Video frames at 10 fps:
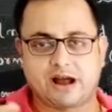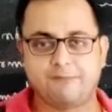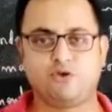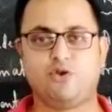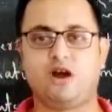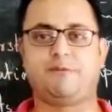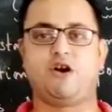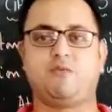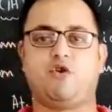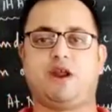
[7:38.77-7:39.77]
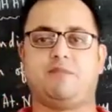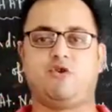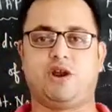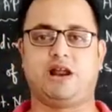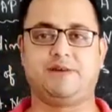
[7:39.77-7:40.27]
come to know about more and
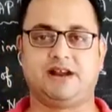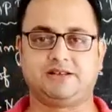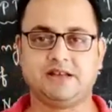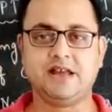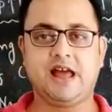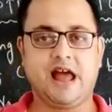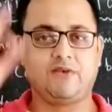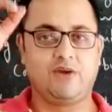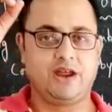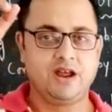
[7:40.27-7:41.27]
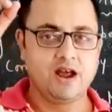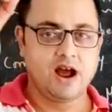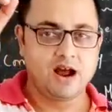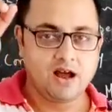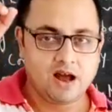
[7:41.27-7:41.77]
more elements and we
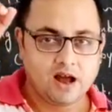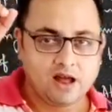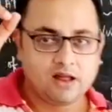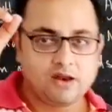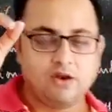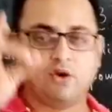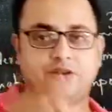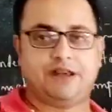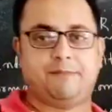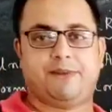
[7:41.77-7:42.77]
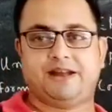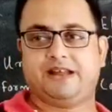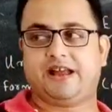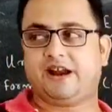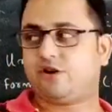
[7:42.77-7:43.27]
know them by
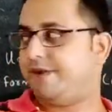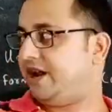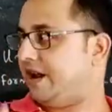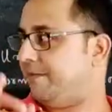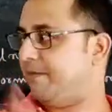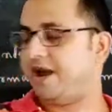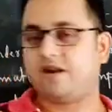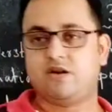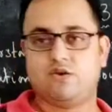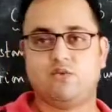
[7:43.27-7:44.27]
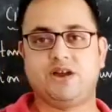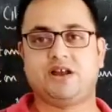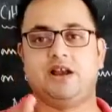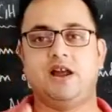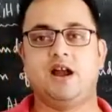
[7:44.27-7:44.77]
their atomic number, we
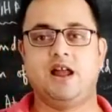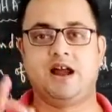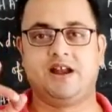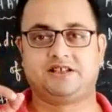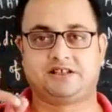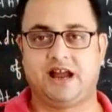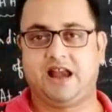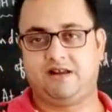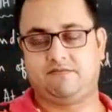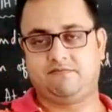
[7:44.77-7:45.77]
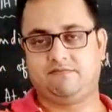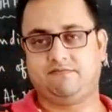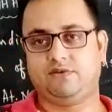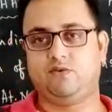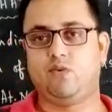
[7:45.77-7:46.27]
clearly understand
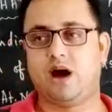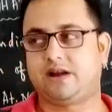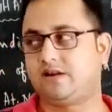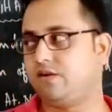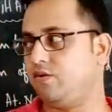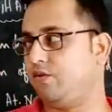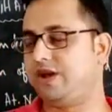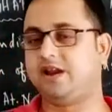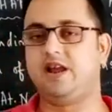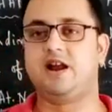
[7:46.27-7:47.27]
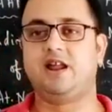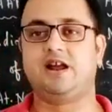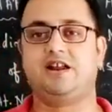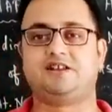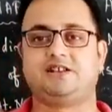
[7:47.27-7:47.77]
what? We clearly
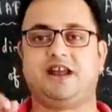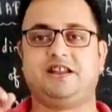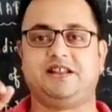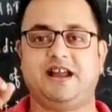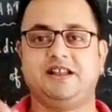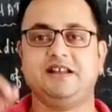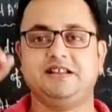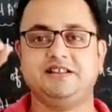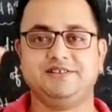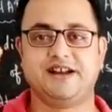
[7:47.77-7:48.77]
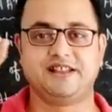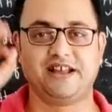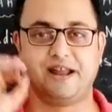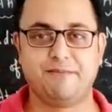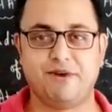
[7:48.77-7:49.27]
understand that these are
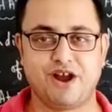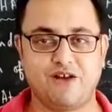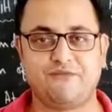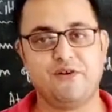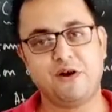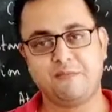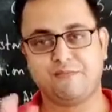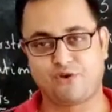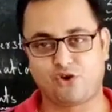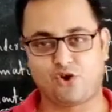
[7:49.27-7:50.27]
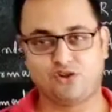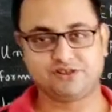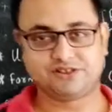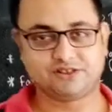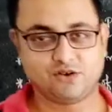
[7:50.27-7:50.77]
the number of
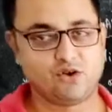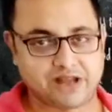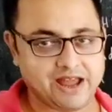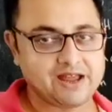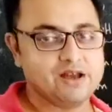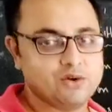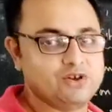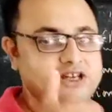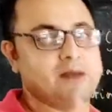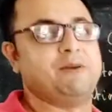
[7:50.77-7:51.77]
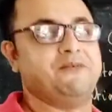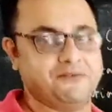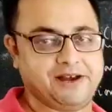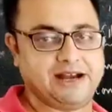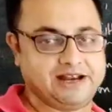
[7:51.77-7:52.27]
protons. Okay? We shall be
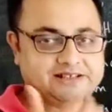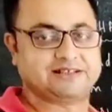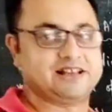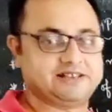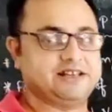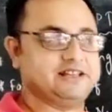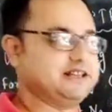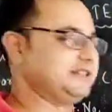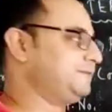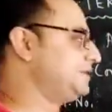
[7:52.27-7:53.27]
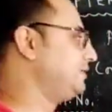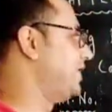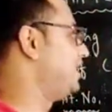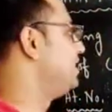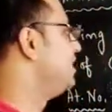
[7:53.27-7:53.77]
vividly discussing in the subsequent